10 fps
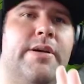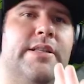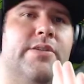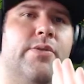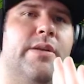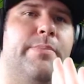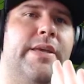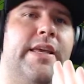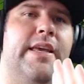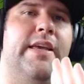It's going to
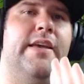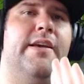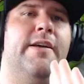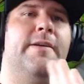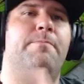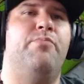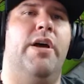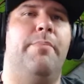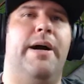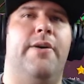be
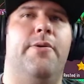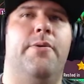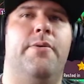about